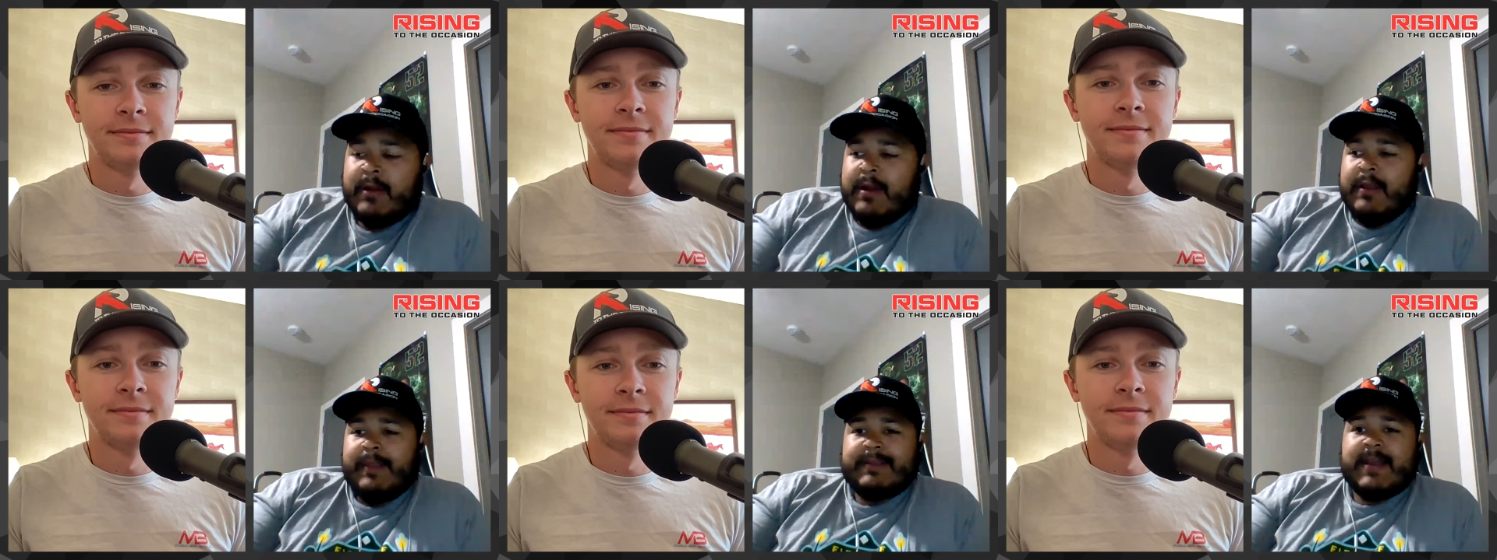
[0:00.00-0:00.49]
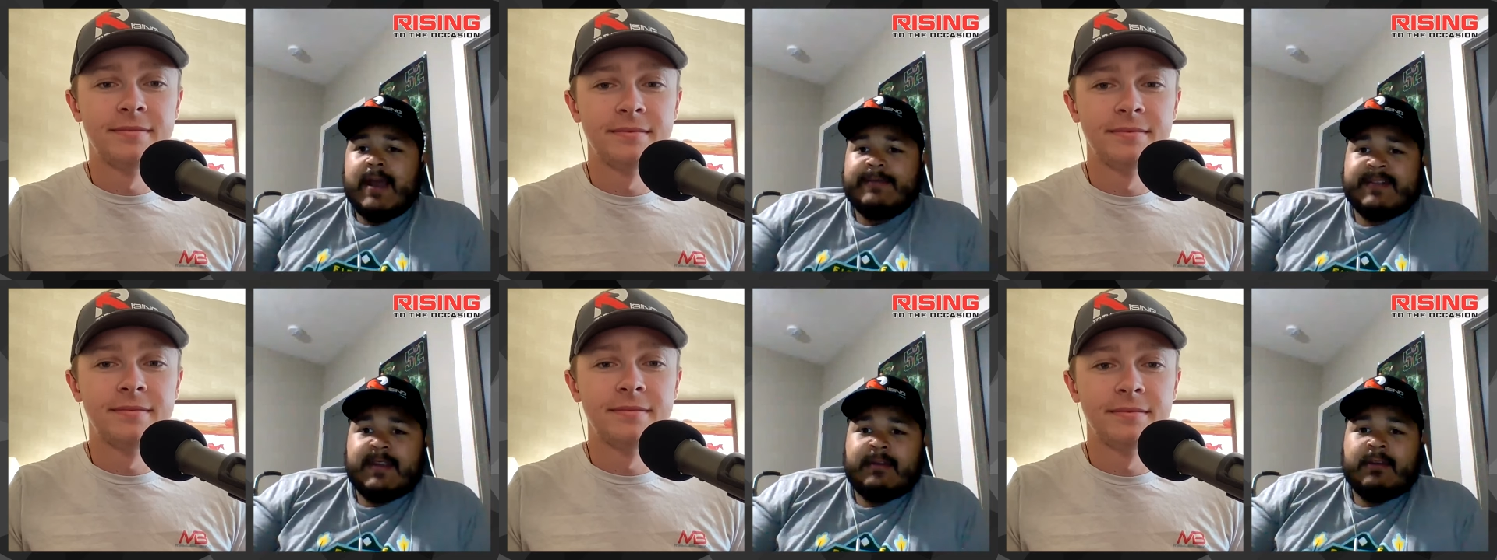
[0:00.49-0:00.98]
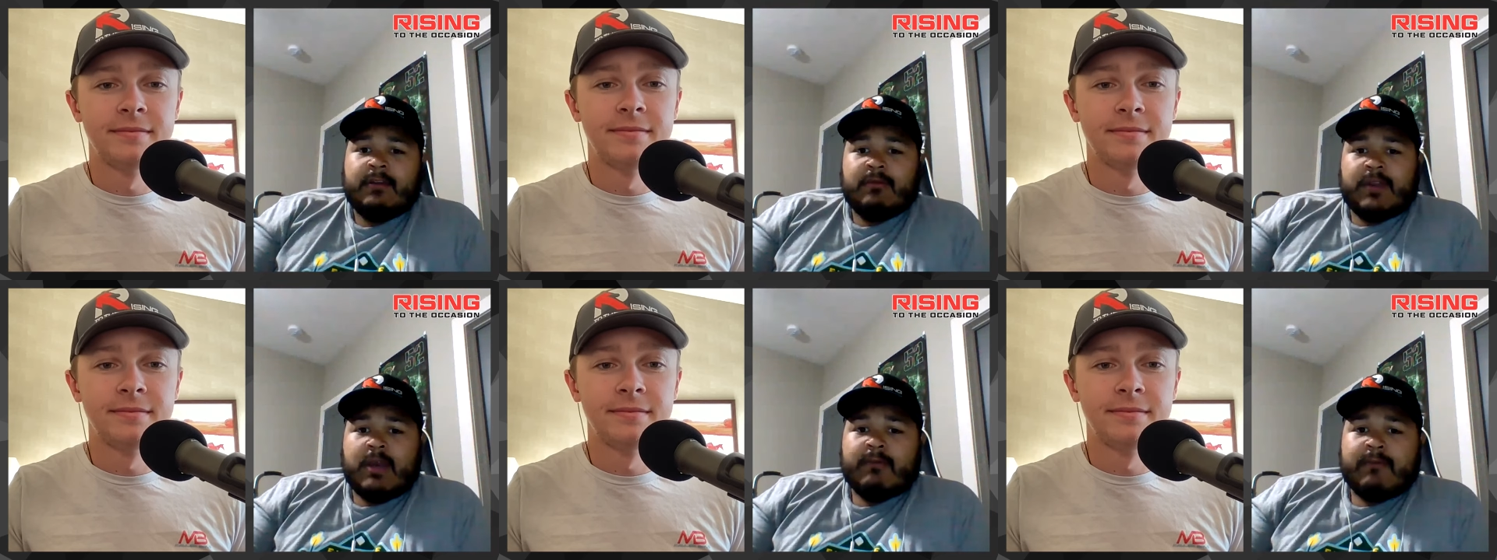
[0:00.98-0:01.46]
Speaker 1: the times that you would
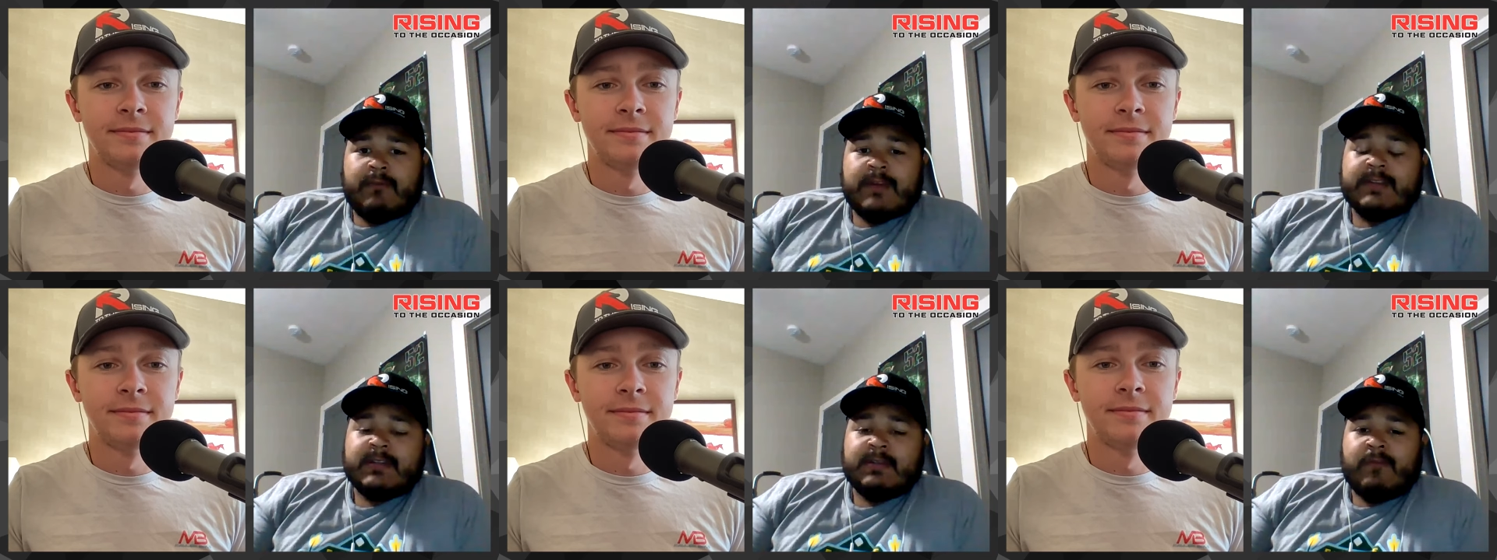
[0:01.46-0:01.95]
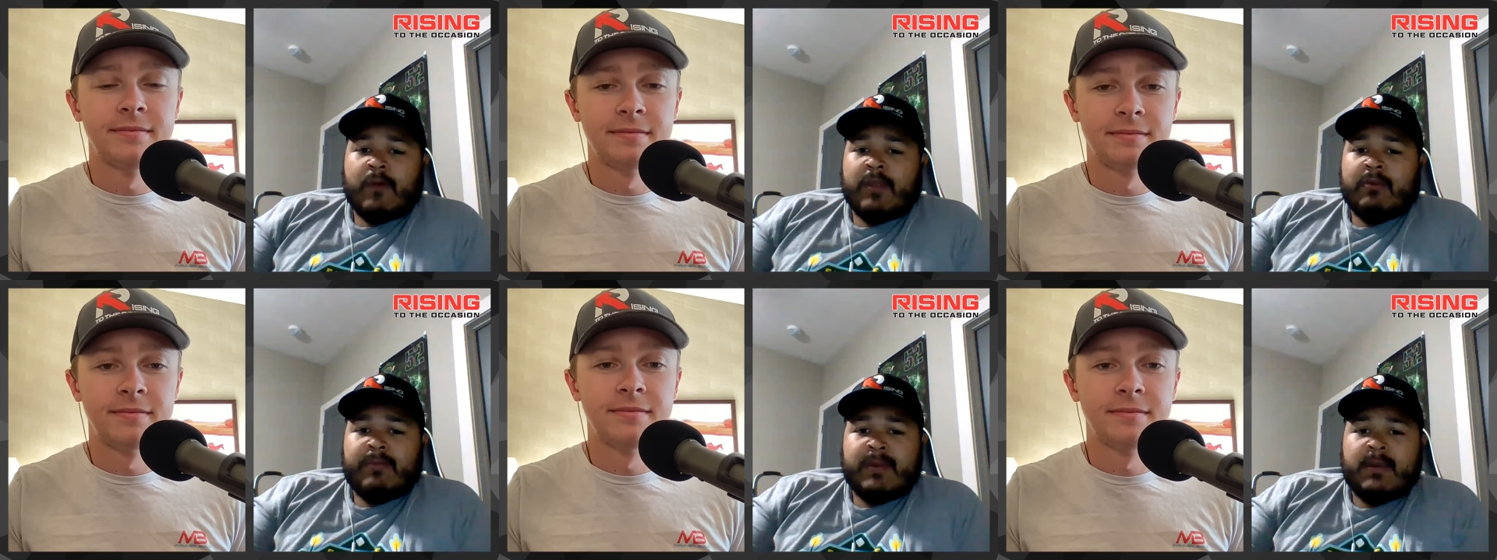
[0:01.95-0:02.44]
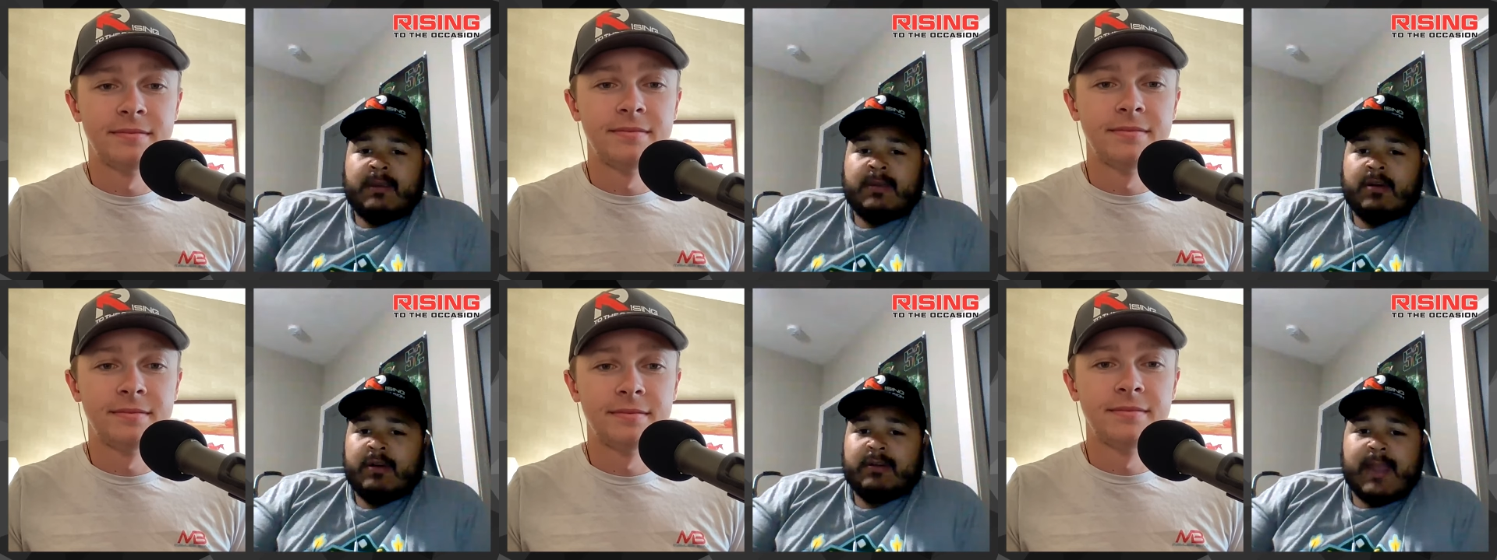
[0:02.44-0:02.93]
come and visit, whether it be
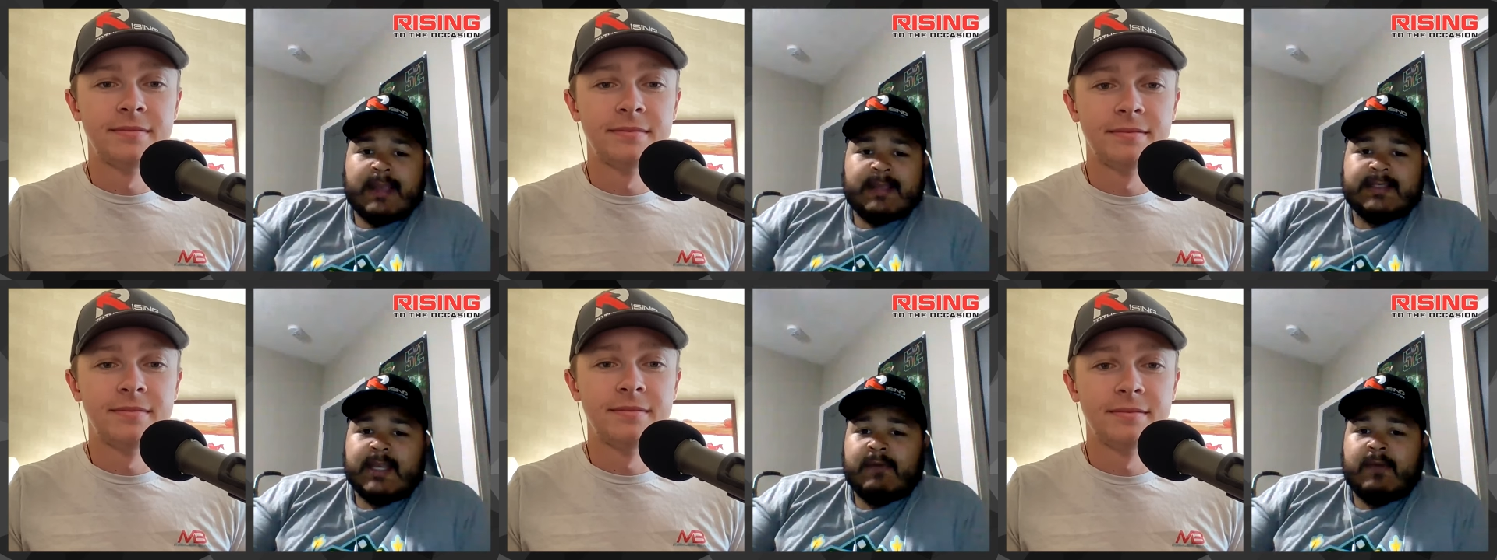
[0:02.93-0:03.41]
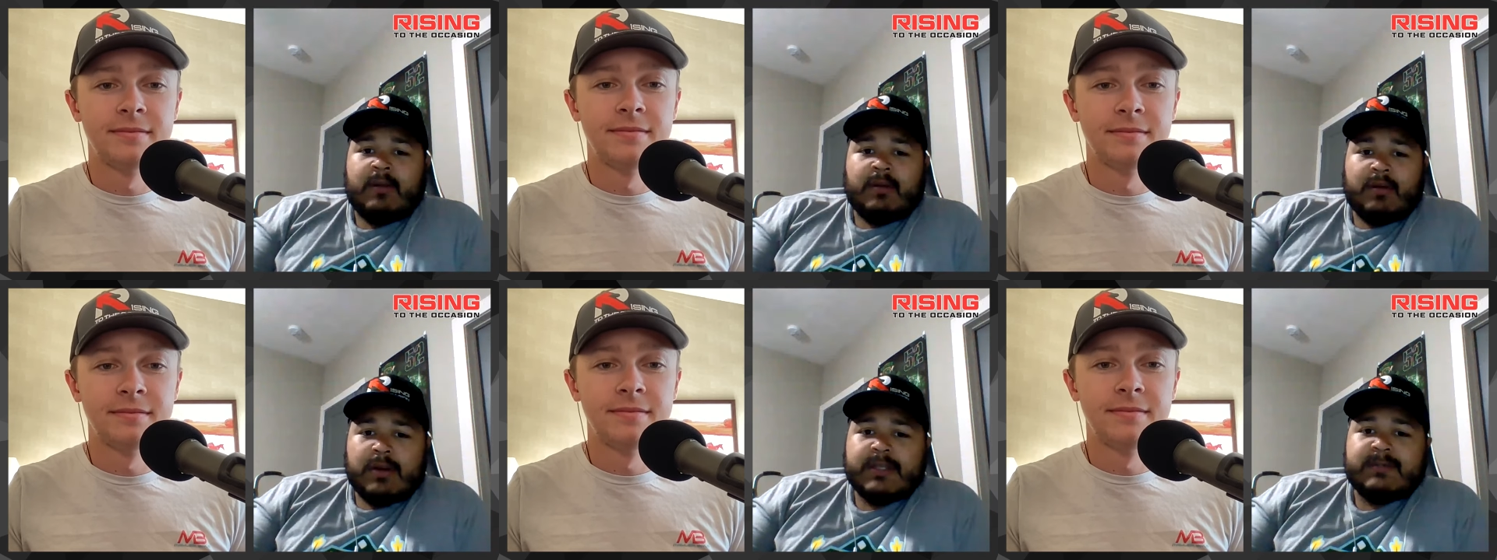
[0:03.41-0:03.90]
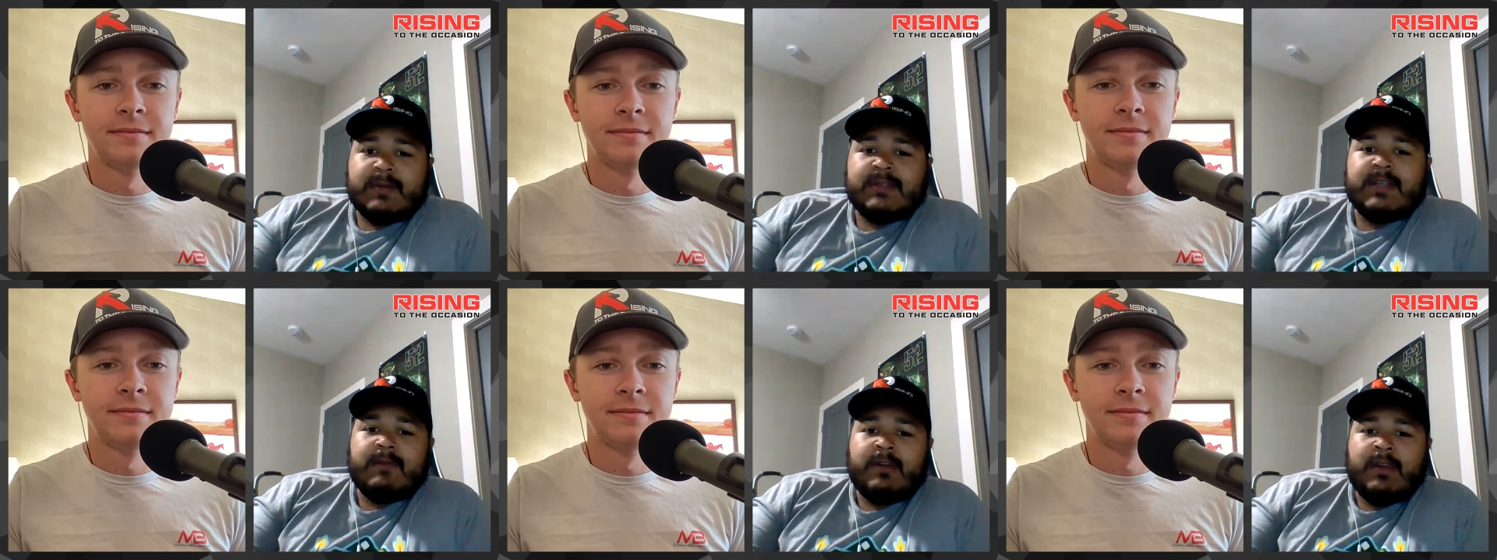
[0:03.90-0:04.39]
during Thanksgiving or Christmas
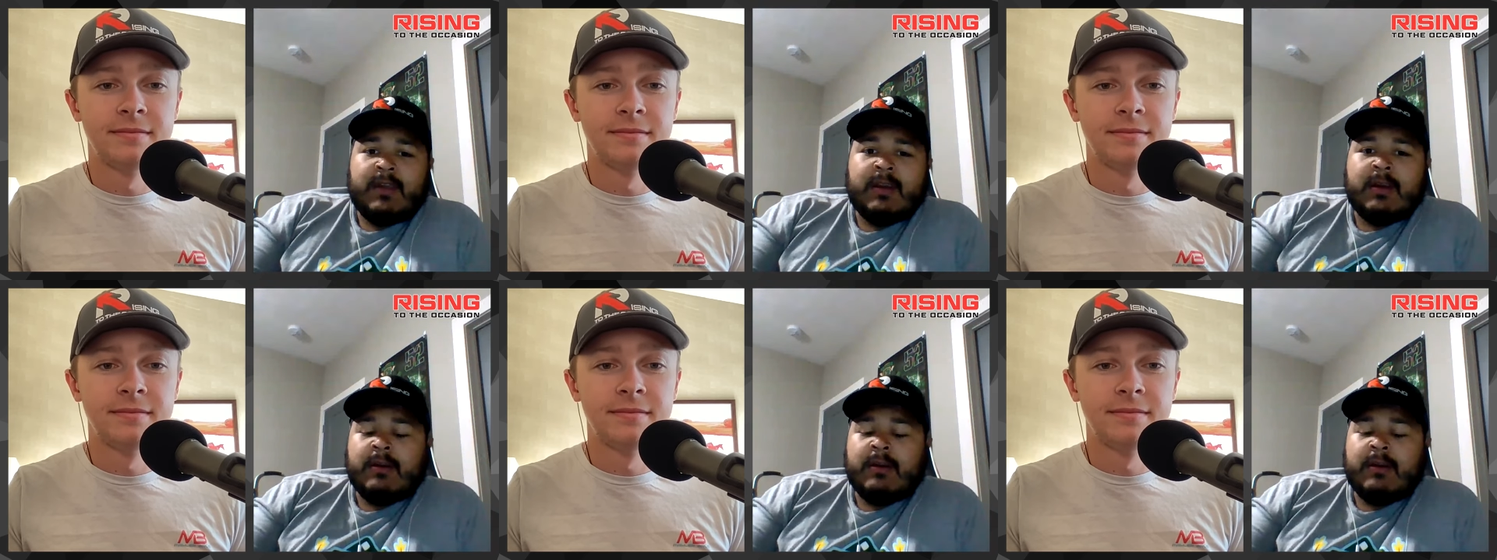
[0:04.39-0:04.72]
every year.